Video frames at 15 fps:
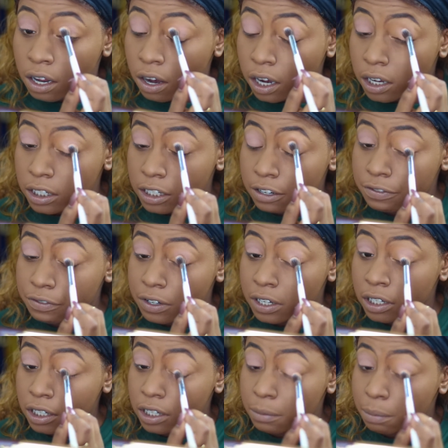our
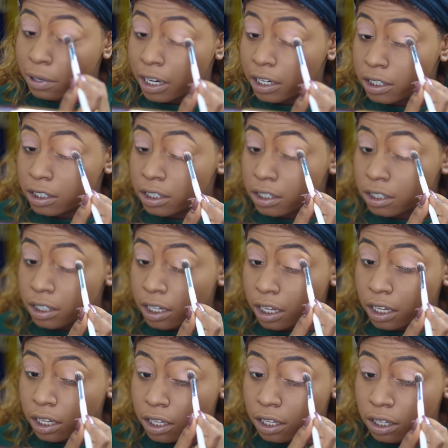different complexions
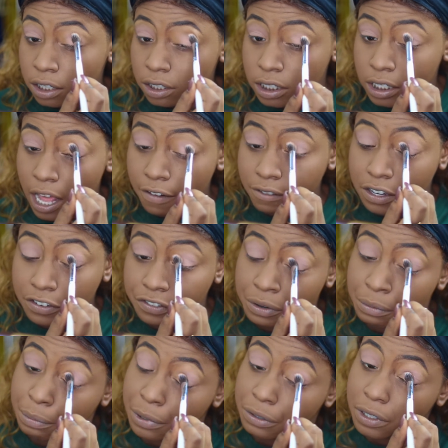like just have
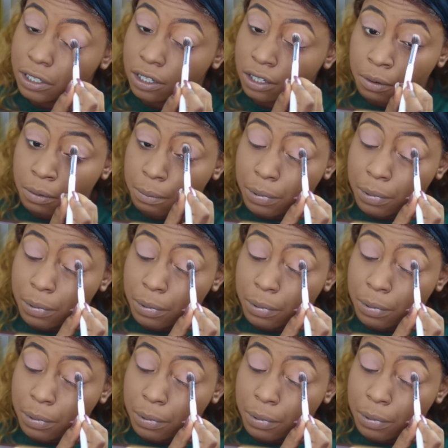different beauty.